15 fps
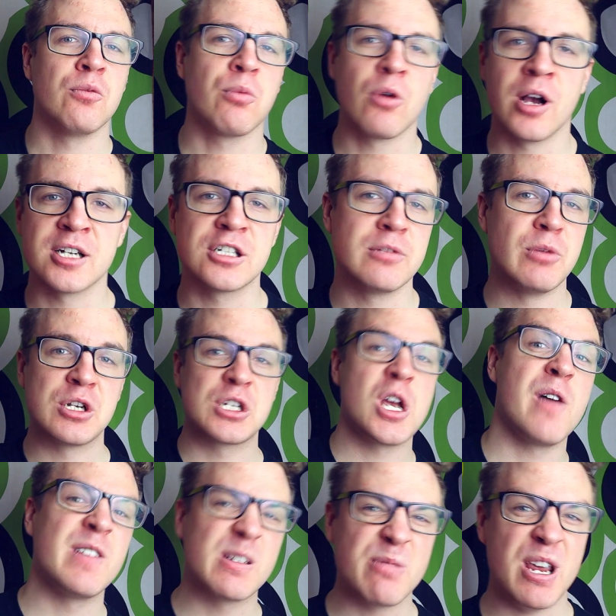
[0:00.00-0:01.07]
customer
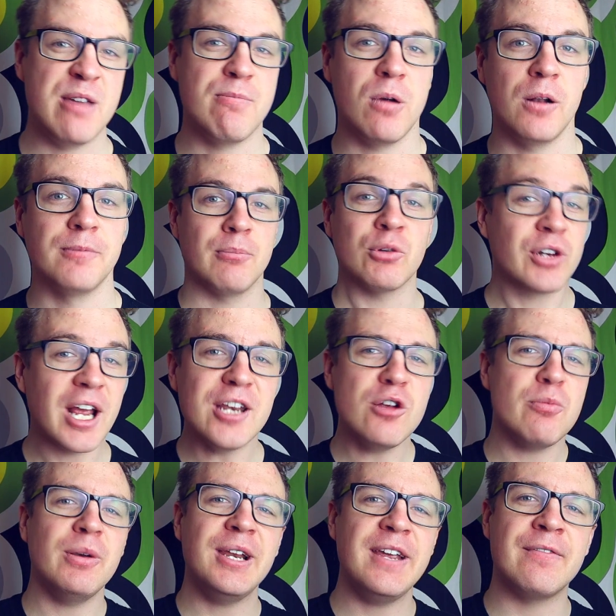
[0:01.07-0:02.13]
service people. But can you
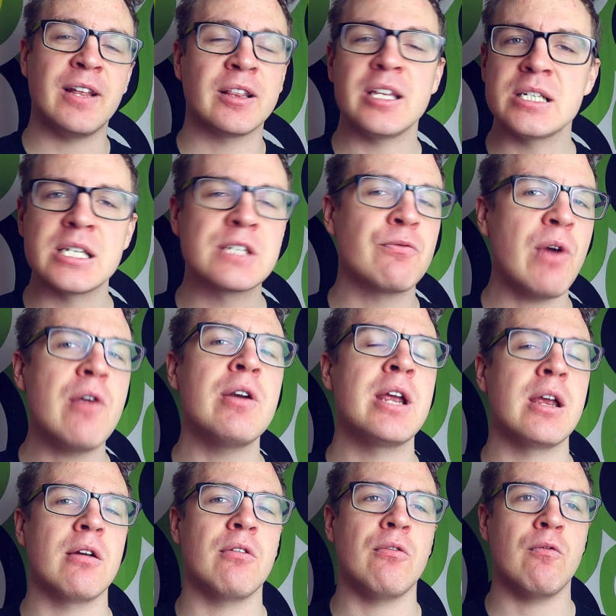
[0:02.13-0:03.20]
believe that this is very,
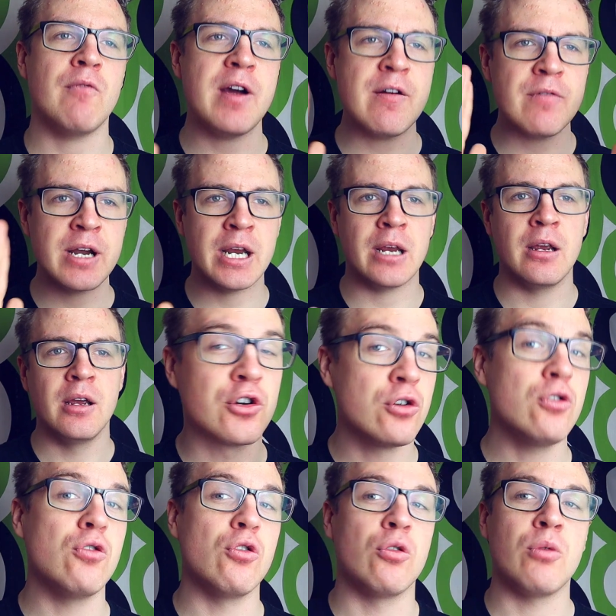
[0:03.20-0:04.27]
very
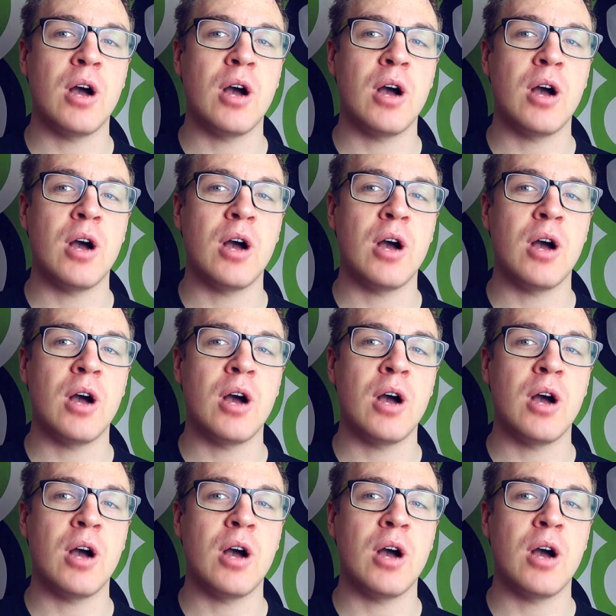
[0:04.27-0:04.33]
true?